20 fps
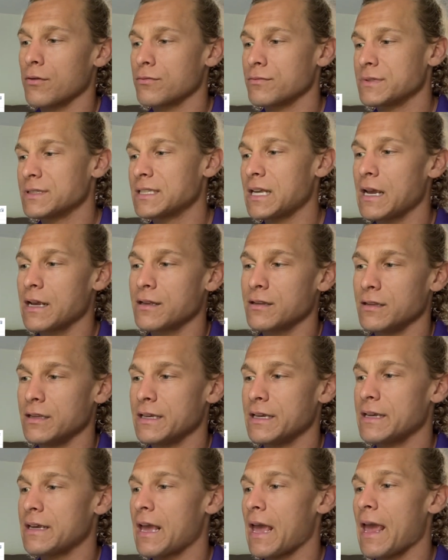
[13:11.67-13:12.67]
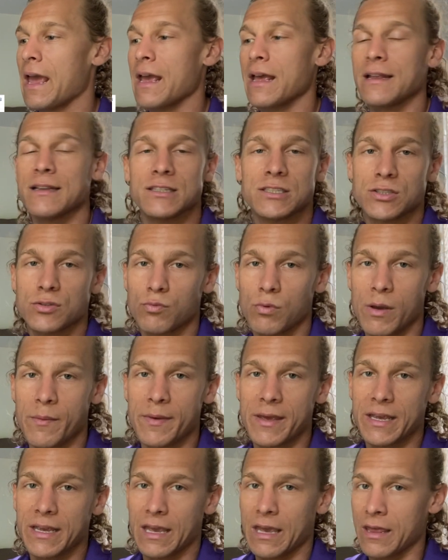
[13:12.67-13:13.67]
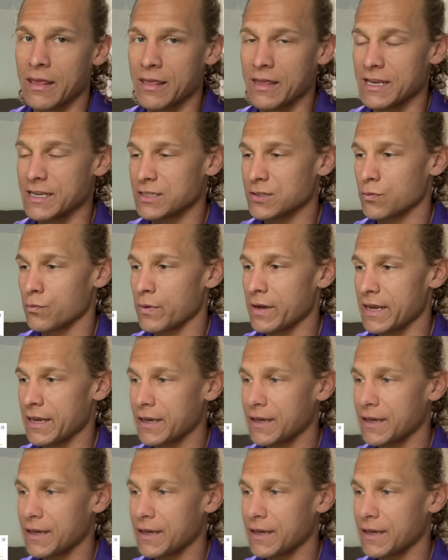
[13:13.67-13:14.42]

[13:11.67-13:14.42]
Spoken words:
cycling and swimming in this week.